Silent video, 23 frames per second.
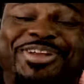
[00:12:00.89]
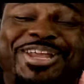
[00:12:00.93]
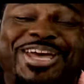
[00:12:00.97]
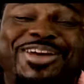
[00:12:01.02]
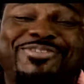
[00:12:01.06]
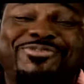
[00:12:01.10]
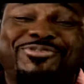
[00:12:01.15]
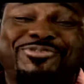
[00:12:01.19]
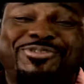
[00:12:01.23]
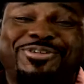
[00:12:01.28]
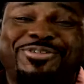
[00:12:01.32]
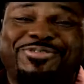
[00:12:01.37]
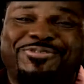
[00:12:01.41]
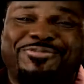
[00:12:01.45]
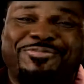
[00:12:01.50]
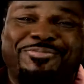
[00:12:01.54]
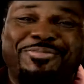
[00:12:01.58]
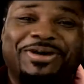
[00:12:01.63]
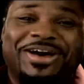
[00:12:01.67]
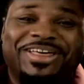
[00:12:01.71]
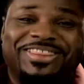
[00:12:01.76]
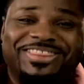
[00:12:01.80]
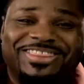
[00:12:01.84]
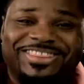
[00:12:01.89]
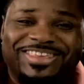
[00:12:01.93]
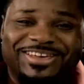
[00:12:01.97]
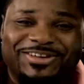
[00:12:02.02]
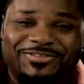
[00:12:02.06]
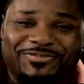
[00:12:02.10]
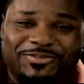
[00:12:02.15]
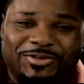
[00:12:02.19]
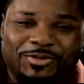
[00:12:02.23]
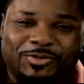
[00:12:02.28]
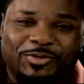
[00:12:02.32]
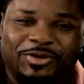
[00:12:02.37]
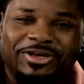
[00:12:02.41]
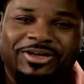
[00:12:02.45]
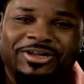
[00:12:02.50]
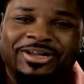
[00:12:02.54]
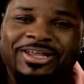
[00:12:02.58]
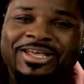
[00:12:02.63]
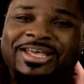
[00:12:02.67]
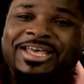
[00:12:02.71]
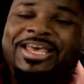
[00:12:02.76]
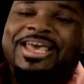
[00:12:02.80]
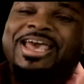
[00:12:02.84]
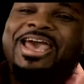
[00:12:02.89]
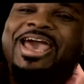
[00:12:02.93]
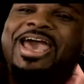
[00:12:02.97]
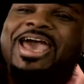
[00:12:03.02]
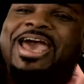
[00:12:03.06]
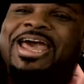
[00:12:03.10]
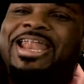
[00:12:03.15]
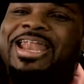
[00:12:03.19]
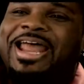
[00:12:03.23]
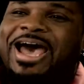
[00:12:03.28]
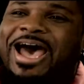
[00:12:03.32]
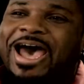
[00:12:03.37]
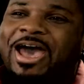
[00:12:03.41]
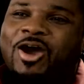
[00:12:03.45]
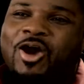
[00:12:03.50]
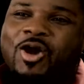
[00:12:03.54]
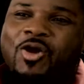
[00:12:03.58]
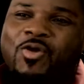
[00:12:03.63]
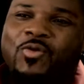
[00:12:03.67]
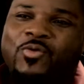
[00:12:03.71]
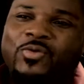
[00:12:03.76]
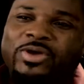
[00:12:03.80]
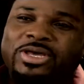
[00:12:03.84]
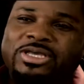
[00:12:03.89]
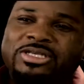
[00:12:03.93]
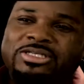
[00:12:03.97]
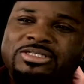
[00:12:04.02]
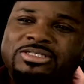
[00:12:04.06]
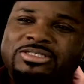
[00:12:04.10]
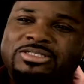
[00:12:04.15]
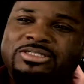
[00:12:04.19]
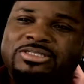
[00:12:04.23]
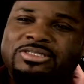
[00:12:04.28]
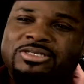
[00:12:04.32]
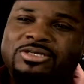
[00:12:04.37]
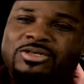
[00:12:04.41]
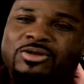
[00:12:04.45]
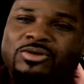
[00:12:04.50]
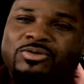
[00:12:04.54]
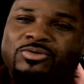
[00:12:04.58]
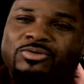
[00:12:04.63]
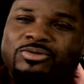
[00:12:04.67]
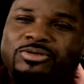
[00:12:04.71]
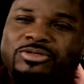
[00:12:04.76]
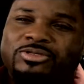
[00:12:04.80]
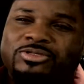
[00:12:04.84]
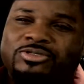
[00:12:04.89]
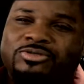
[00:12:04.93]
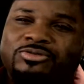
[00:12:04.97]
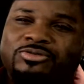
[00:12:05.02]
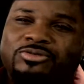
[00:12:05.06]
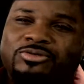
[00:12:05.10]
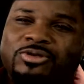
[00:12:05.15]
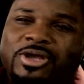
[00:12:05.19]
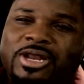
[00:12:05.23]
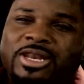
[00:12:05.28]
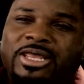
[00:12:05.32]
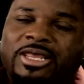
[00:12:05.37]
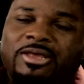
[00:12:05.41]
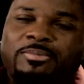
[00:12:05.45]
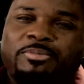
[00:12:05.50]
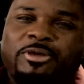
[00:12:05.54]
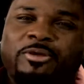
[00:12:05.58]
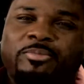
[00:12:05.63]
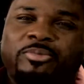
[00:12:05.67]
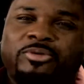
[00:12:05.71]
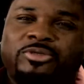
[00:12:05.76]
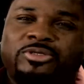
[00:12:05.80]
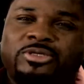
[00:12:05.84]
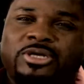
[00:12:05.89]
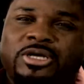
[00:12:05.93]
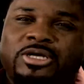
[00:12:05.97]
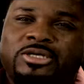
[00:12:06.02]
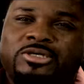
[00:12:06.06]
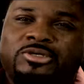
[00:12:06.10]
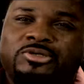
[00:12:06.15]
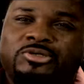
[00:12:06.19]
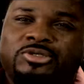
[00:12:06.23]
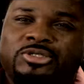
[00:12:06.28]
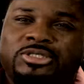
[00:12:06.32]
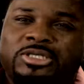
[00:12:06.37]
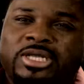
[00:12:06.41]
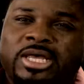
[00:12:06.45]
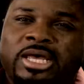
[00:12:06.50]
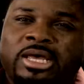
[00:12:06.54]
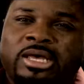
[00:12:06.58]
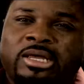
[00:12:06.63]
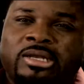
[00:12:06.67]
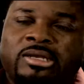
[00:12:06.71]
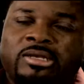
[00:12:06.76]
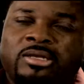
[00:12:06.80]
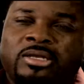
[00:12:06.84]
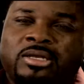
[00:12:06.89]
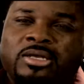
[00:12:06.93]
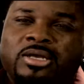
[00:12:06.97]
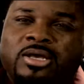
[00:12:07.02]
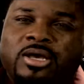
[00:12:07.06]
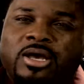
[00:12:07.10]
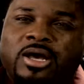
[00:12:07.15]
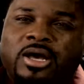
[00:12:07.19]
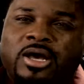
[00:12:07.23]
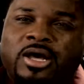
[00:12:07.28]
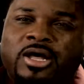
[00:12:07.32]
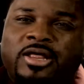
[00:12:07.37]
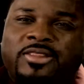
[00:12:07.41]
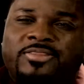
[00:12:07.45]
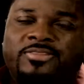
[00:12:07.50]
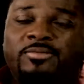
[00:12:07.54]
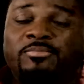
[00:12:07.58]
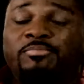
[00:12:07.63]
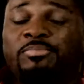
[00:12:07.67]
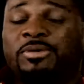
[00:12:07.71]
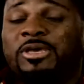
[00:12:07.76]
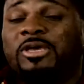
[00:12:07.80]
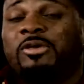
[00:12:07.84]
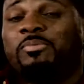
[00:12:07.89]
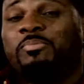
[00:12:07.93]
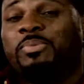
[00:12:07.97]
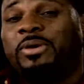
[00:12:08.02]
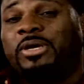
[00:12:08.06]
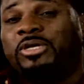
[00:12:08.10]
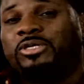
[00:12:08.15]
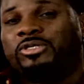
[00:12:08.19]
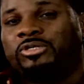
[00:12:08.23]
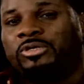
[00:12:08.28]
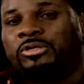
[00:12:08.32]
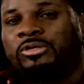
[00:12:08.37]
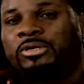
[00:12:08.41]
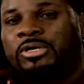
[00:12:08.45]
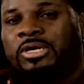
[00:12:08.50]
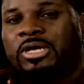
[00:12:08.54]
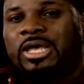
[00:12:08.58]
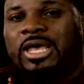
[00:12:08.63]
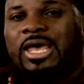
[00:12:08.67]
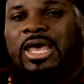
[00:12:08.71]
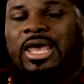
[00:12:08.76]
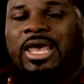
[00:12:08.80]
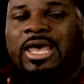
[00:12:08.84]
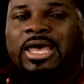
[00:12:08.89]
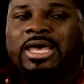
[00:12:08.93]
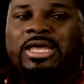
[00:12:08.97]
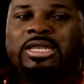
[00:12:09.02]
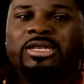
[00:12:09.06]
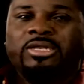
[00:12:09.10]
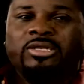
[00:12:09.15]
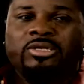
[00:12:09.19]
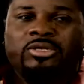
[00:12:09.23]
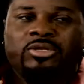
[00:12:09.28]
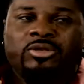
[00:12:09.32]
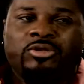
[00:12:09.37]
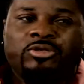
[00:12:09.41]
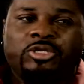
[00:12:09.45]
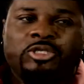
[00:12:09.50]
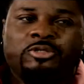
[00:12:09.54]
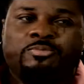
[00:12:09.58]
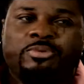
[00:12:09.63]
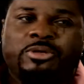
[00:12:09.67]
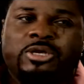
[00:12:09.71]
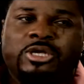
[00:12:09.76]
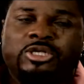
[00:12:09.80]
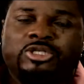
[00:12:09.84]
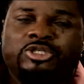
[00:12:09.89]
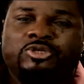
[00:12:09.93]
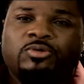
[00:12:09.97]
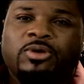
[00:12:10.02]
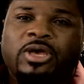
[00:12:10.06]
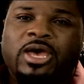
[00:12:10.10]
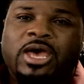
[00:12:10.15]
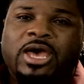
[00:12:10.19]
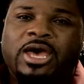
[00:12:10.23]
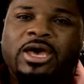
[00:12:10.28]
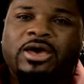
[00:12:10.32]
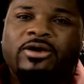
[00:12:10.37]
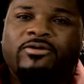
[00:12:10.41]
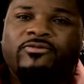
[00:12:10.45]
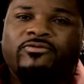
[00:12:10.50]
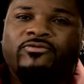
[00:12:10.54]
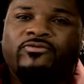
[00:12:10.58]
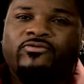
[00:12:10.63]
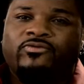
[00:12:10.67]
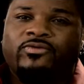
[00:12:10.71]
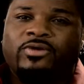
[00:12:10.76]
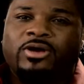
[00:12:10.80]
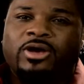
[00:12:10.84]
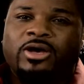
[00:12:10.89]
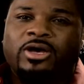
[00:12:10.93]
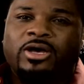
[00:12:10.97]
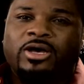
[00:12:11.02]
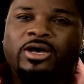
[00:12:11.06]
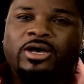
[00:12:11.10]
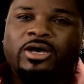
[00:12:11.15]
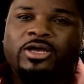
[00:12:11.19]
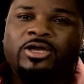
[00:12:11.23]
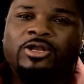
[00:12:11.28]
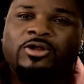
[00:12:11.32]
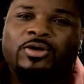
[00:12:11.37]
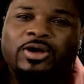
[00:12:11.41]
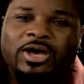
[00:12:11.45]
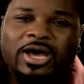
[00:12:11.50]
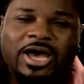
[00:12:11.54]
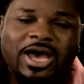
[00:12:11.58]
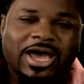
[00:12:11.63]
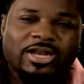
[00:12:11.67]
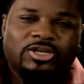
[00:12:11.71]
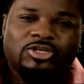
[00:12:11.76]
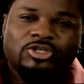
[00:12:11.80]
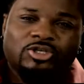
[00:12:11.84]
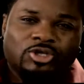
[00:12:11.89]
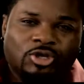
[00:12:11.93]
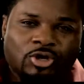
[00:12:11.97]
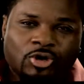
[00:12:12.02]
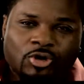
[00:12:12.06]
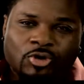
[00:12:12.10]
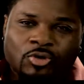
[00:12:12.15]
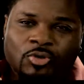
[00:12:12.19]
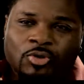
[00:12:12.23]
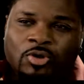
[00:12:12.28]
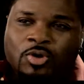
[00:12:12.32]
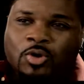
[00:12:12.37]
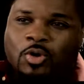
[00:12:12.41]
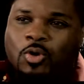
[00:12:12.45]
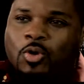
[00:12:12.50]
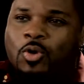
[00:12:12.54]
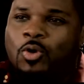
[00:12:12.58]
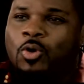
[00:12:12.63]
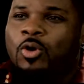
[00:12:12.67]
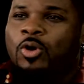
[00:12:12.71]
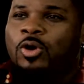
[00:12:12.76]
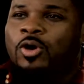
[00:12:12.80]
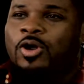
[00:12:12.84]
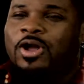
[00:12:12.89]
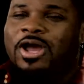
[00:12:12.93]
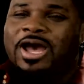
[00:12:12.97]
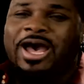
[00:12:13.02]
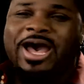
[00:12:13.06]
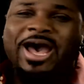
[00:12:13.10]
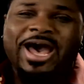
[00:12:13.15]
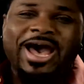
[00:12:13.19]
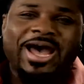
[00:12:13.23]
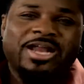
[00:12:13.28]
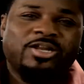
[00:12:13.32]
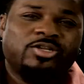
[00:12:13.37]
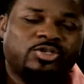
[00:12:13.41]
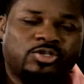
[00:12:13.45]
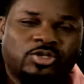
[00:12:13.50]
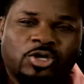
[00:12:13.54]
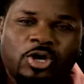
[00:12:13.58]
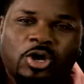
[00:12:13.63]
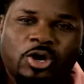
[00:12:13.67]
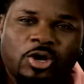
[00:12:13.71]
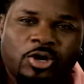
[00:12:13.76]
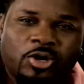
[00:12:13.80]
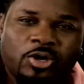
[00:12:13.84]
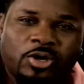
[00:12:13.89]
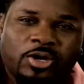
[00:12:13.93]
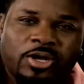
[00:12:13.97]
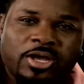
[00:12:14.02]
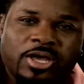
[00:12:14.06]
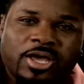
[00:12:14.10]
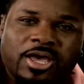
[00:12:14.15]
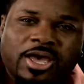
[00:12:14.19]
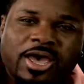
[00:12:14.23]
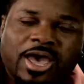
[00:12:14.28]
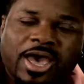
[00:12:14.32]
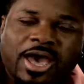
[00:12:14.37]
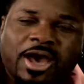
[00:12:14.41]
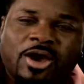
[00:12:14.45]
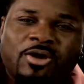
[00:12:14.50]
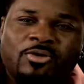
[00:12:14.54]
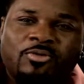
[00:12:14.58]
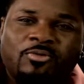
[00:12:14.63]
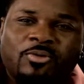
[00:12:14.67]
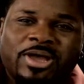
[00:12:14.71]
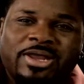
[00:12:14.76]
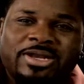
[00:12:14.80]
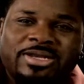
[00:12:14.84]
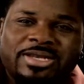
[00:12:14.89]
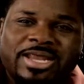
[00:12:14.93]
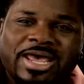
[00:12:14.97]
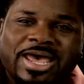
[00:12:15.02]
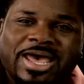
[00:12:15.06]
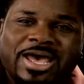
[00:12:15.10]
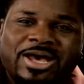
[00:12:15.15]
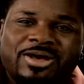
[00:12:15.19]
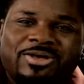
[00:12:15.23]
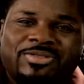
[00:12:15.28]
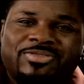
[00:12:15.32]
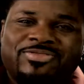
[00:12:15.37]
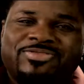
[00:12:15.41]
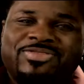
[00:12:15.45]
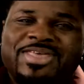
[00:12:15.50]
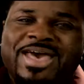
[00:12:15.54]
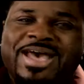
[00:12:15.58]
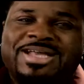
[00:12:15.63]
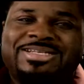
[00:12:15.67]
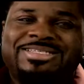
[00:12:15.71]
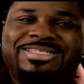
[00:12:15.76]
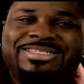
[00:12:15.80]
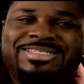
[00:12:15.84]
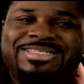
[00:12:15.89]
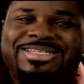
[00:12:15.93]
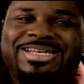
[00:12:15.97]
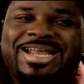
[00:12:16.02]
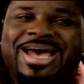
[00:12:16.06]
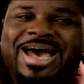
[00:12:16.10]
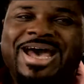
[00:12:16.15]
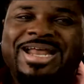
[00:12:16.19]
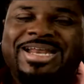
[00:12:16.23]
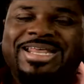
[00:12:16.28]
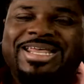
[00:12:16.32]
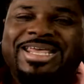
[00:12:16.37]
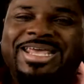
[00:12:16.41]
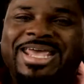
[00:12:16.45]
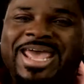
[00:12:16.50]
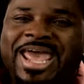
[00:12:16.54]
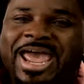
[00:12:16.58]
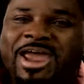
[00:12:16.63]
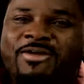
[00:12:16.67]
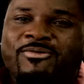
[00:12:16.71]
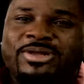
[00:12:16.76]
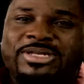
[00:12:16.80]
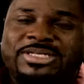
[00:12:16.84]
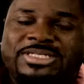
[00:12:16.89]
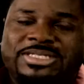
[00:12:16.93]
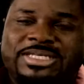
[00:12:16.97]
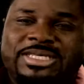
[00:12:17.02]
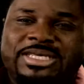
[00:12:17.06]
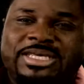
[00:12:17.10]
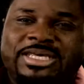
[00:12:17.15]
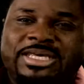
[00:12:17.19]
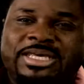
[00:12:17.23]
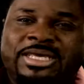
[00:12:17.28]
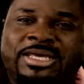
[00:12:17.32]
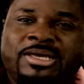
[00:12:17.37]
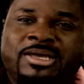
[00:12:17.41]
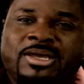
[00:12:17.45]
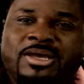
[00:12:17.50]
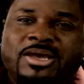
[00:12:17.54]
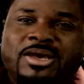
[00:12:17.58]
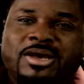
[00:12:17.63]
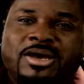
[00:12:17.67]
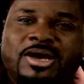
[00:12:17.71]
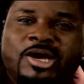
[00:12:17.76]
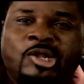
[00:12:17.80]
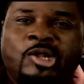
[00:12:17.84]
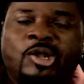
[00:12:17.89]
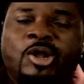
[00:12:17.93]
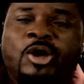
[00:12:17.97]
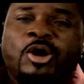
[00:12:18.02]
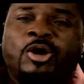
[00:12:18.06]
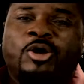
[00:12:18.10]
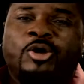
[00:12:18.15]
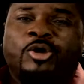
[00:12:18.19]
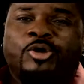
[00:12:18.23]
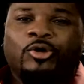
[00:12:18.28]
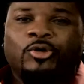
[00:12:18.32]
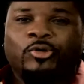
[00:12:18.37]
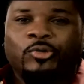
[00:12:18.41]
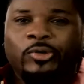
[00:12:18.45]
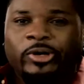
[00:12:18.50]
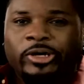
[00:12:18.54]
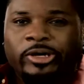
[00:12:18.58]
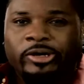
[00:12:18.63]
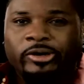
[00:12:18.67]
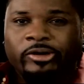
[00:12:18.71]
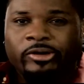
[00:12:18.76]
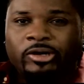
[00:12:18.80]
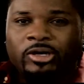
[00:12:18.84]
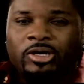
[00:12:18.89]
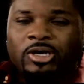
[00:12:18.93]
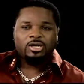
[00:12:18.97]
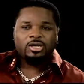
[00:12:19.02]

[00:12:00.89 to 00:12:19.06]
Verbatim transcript: flavor of the month, if you will. And I always, you know, try to get people to understand uh, the big picture. And you know, just because you have uh, you know a hot show or a hot song out right now, that does not guarantee a long career